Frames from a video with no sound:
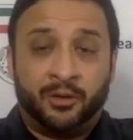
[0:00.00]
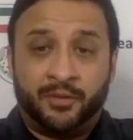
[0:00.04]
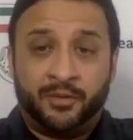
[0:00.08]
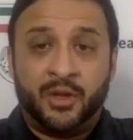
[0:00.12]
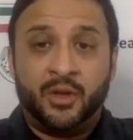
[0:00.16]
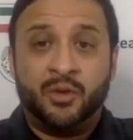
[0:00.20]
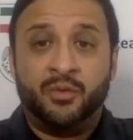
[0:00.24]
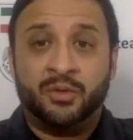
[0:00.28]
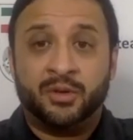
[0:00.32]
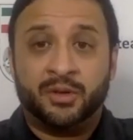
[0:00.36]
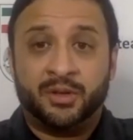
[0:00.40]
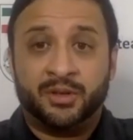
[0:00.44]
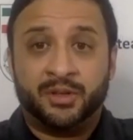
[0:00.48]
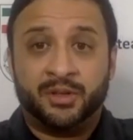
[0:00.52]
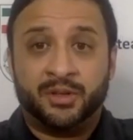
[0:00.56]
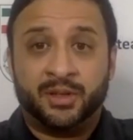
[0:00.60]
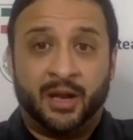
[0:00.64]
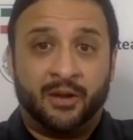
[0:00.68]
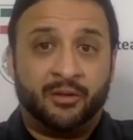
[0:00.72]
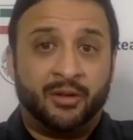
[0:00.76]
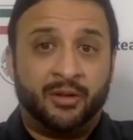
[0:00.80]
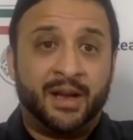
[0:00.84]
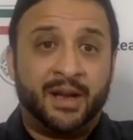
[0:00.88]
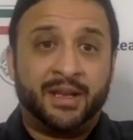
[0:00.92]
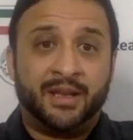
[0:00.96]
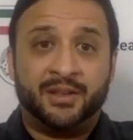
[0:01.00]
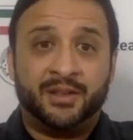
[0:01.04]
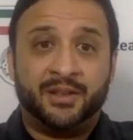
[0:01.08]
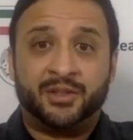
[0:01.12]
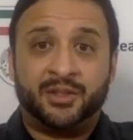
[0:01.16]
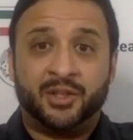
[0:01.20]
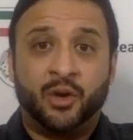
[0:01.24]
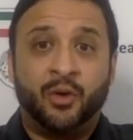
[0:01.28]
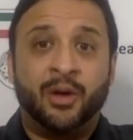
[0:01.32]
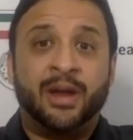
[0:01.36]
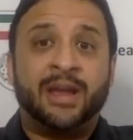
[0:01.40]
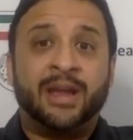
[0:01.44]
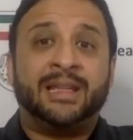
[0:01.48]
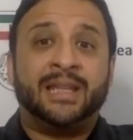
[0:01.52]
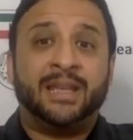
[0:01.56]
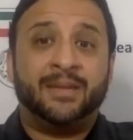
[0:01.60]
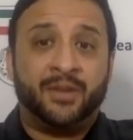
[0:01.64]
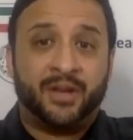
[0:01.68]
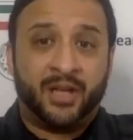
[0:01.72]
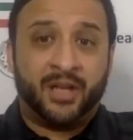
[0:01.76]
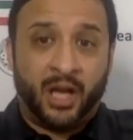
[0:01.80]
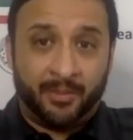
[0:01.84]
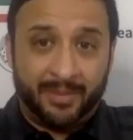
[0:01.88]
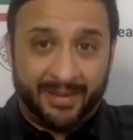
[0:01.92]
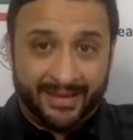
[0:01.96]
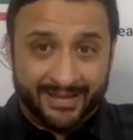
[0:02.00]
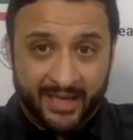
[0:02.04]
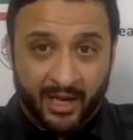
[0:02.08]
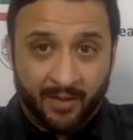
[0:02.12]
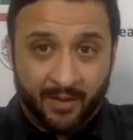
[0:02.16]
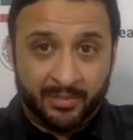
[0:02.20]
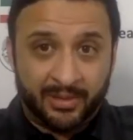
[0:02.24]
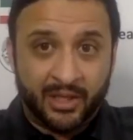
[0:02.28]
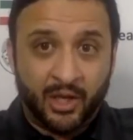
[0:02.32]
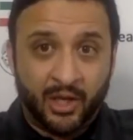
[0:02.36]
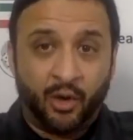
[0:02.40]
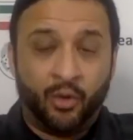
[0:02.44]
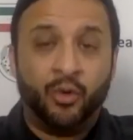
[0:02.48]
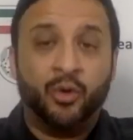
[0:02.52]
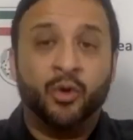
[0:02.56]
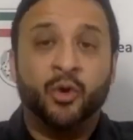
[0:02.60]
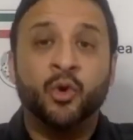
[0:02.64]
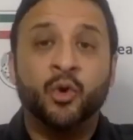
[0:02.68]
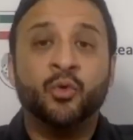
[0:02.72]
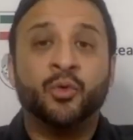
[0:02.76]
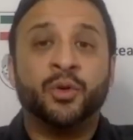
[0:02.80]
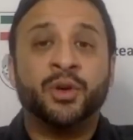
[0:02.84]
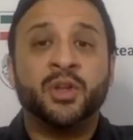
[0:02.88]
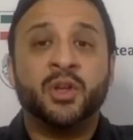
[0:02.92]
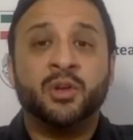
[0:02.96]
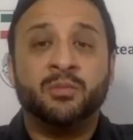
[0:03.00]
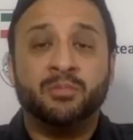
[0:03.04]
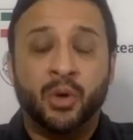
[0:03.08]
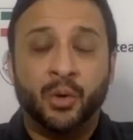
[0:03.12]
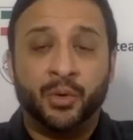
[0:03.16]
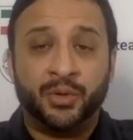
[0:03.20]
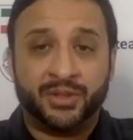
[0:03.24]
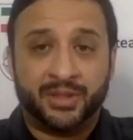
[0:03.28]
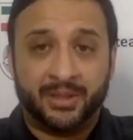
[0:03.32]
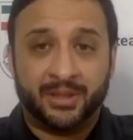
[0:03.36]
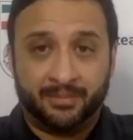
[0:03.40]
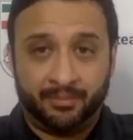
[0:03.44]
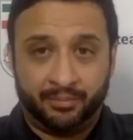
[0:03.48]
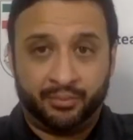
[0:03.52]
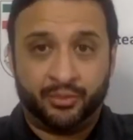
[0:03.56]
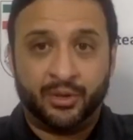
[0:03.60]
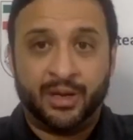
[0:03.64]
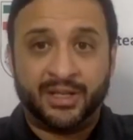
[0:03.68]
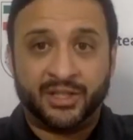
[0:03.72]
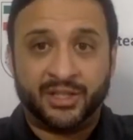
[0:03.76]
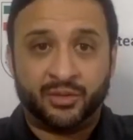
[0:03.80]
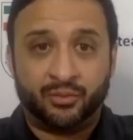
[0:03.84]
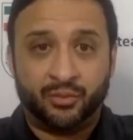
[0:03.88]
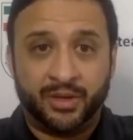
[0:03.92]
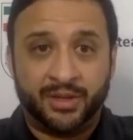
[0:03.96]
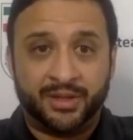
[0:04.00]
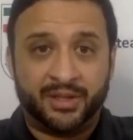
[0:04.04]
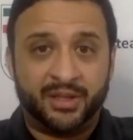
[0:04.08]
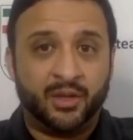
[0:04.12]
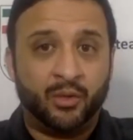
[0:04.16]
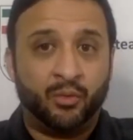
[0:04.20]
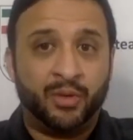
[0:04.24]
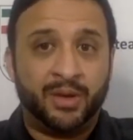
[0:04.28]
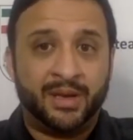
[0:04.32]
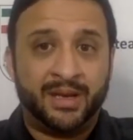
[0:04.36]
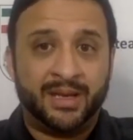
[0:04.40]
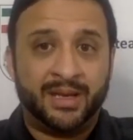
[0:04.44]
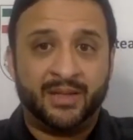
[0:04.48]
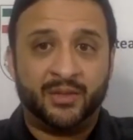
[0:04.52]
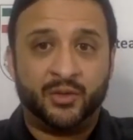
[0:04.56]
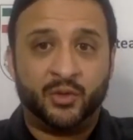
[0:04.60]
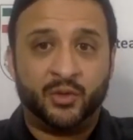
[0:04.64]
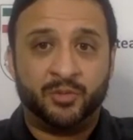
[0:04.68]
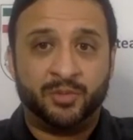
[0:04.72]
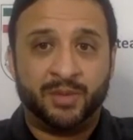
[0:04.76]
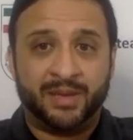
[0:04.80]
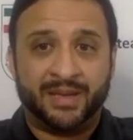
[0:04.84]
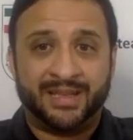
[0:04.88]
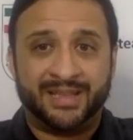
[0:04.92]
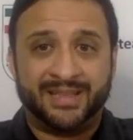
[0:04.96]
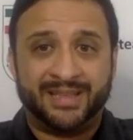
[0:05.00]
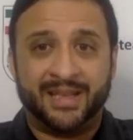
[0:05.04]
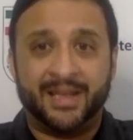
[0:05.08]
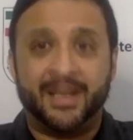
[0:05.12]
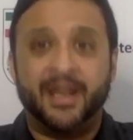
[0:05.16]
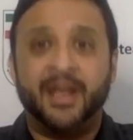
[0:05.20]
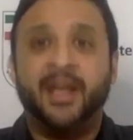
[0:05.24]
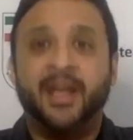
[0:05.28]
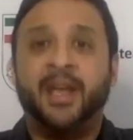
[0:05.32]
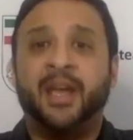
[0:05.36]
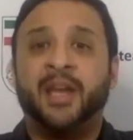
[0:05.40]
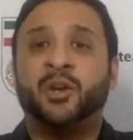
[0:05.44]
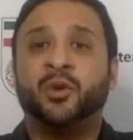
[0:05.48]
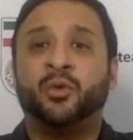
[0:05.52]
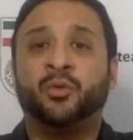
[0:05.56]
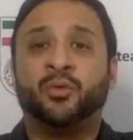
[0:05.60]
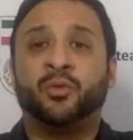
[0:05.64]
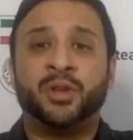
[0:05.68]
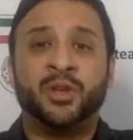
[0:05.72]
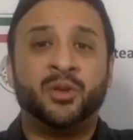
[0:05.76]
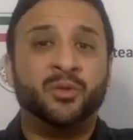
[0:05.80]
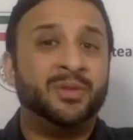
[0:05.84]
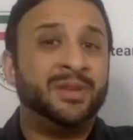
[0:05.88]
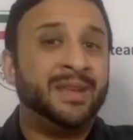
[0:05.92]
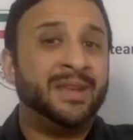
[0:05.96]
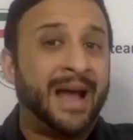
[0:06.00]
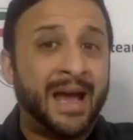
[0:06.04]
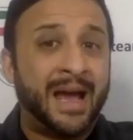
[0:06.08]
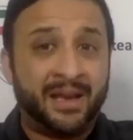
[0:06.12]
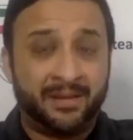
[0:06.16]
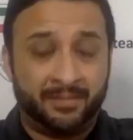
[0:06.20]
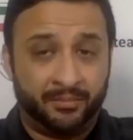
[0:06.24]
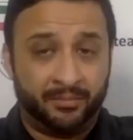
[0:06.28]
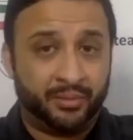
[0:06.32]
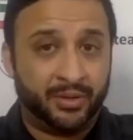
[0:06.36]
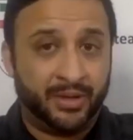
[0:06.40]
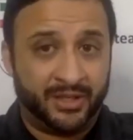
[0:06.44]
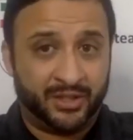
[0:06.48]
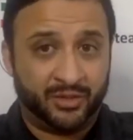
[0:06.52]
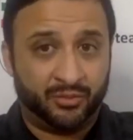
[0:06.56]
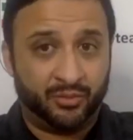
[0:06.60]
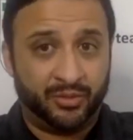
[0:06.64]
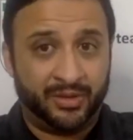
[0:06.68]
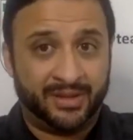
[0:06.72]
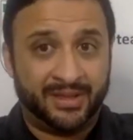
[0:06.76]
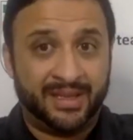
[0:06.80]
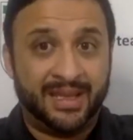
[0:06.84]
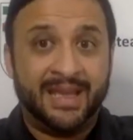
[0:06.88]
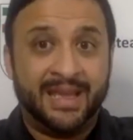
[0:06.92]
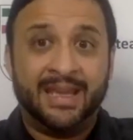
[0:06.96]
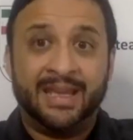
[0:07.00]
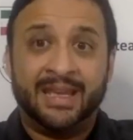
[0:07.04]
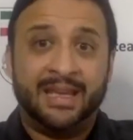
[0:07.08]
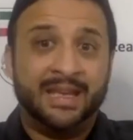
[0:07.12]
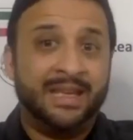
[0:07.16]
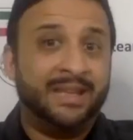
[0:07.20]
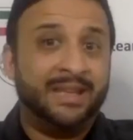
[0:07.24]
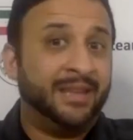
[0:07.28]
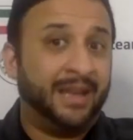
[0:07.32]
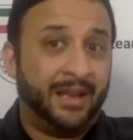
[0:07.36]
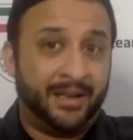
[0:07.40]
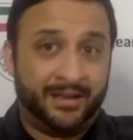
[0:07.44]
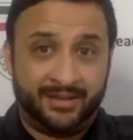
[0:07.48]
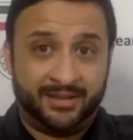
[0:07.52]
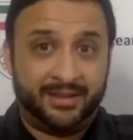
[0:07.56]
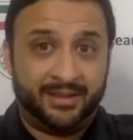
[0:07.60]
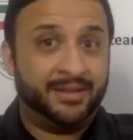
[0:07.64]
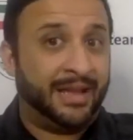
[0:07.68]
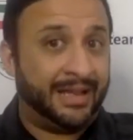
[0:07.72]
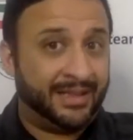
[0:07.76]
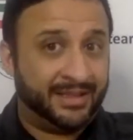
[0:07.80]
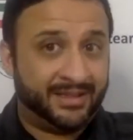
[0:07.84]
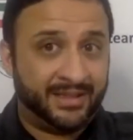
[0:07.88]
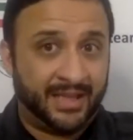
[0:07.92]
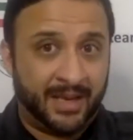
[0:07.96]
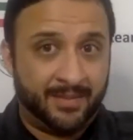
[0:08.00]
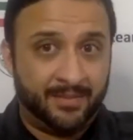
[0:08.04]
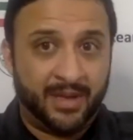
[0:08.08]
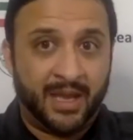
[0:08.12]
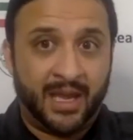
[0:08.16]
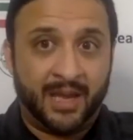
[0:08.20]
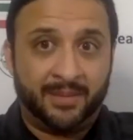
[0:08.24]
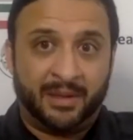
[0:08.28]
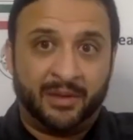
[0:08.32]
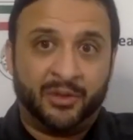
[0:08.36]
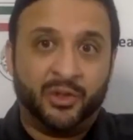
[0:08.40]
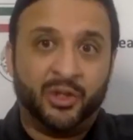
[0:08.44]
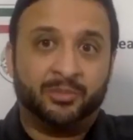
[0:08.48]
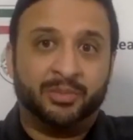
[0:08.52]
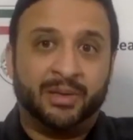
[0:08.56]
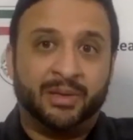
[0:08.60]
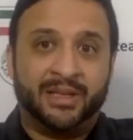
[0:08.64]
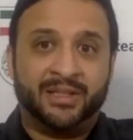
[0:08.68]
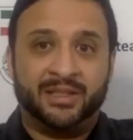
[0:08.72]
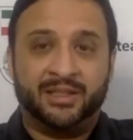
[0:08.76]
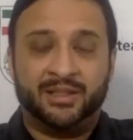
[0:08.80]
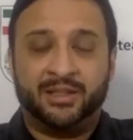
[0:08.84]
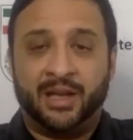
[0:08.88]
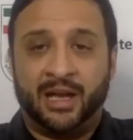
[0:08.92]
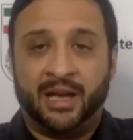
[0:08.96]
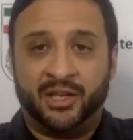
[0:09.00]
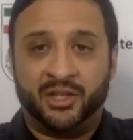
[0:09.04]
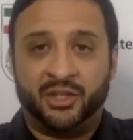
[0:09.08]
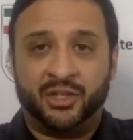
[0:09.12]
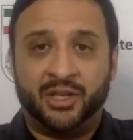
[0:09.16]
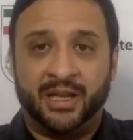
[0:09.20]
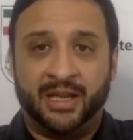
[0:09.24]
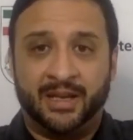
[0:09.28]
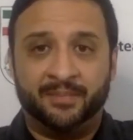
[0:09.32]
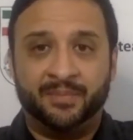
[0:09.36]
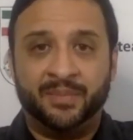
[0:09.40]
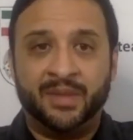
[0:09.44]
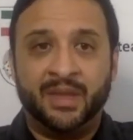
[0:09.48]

viewers, our audience, go ahead, leave a comment down below. Who were you most impressed with in the win against Uzbekistan? And who were you not impressed with in that same game that took place in Tashkent?